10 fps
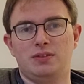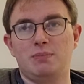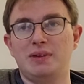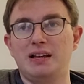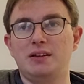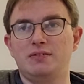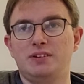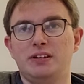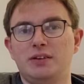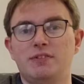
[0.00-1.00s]
middle of
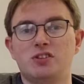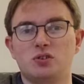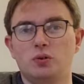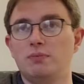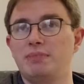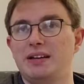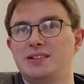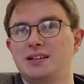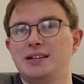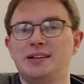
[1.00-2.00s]
the storm,
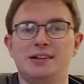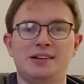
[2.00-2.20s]
basically.